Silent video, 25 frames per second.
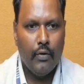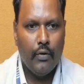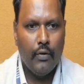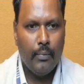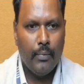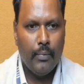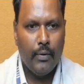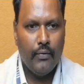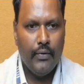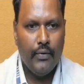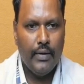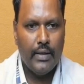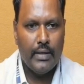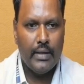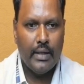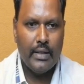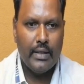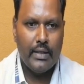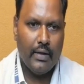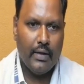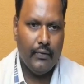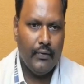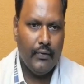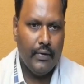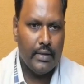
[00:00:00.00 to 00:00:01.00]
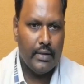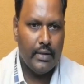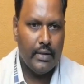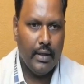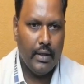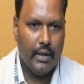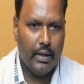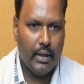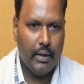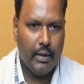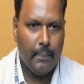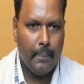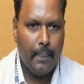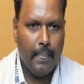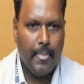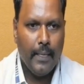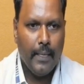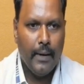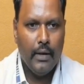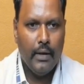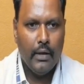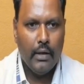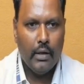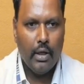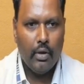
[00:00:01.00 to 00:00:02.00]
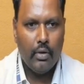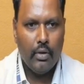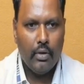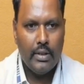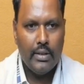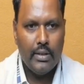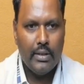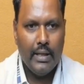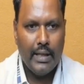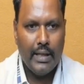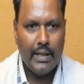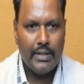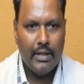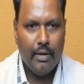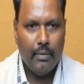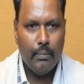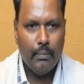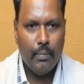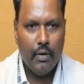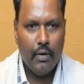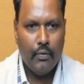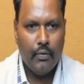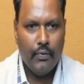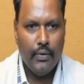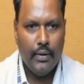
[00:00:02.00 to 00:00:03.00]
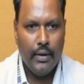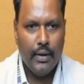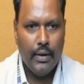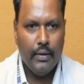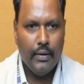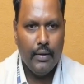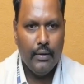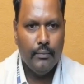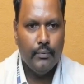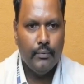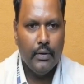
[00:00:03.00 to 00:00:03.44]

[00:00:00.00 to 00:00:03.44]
prefix and suffix data. Now this is the example of here.